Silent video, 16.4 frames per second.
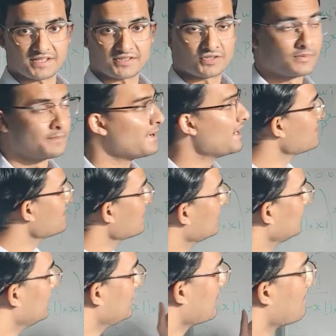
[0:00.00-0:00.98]
So
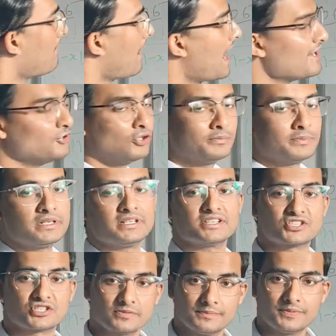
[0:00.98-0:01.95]
basically your binomial
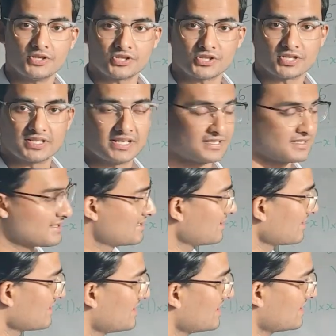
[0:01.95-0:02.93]
distribution is a
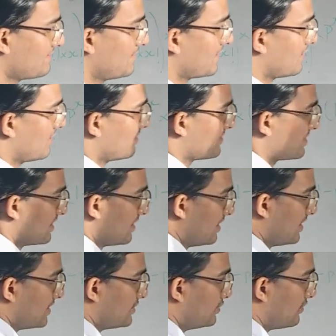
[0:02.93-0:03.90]
success because
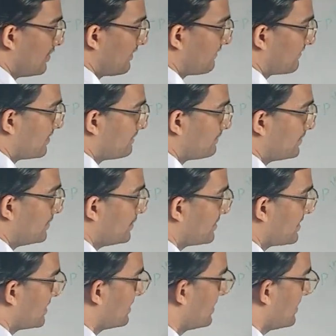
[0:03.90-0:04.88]
you have
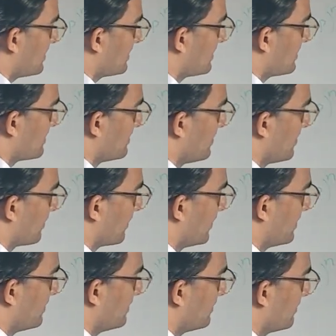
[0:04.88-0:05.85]
computed this, okay?